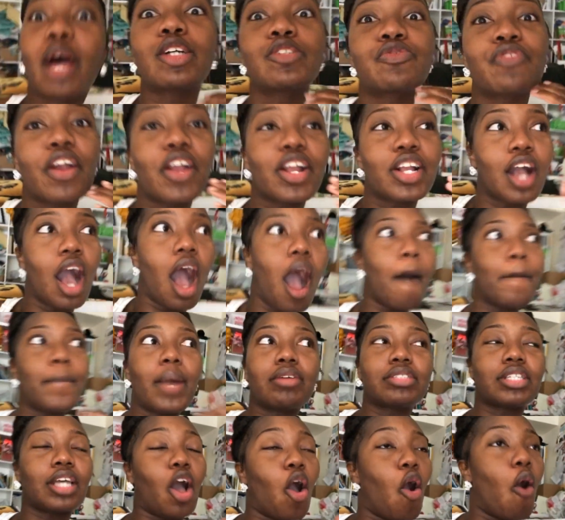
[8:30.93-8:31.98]
I was very calm. I
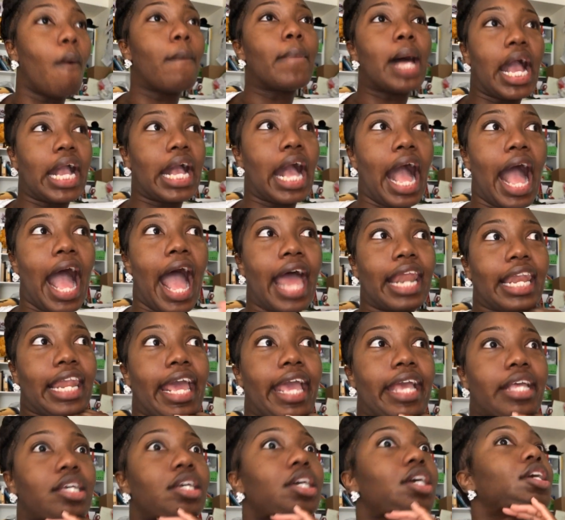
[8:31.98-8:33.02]
was like, oh my God,
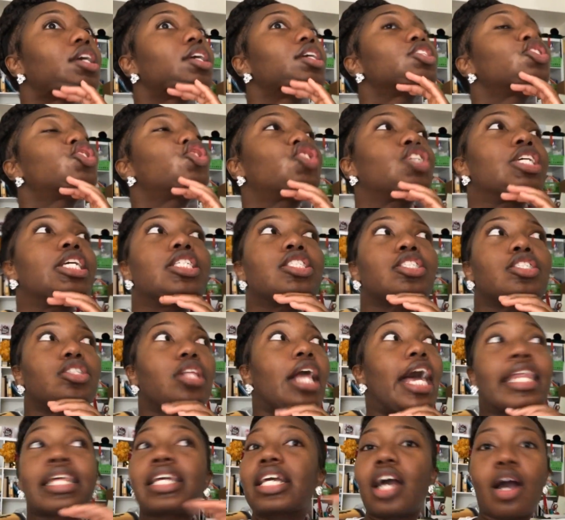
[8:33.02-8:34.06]
like, Jesus,
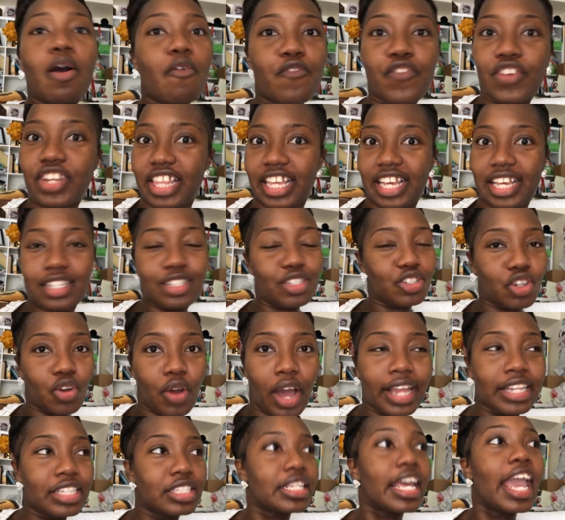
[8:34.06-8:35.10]
I didn't come for this.
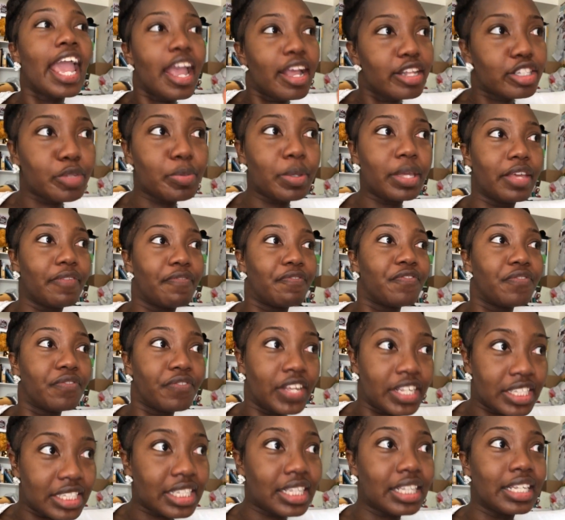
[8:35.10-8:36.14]
I just came to be
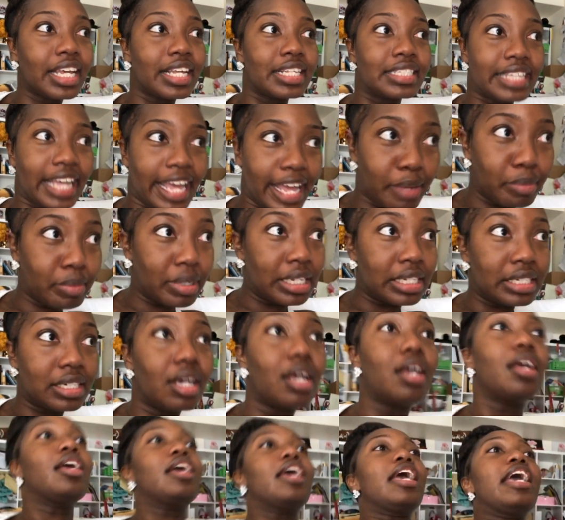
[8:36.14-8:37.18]
physically examined,
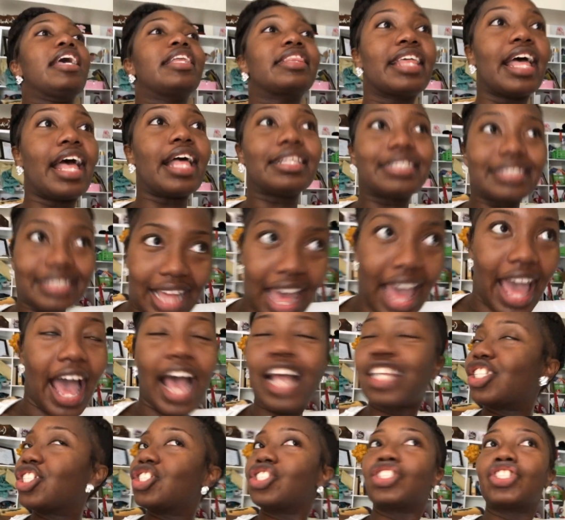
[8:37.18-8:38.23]
and that's that.
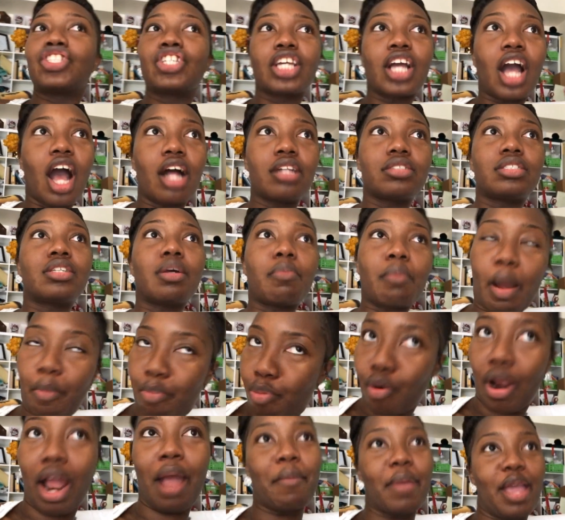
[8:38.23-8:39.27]
I just should have gone to my
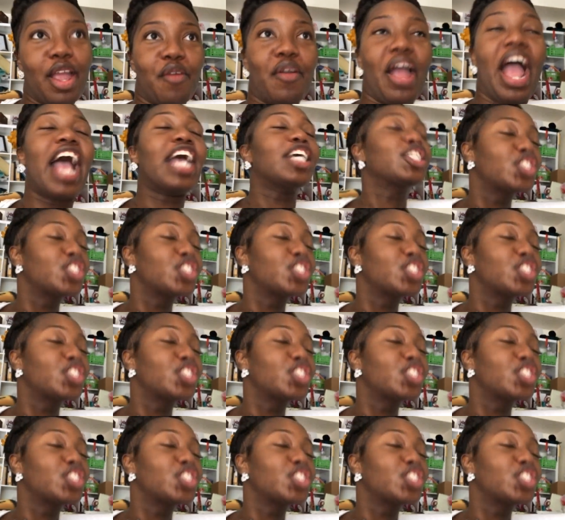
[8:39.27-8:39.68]
primary.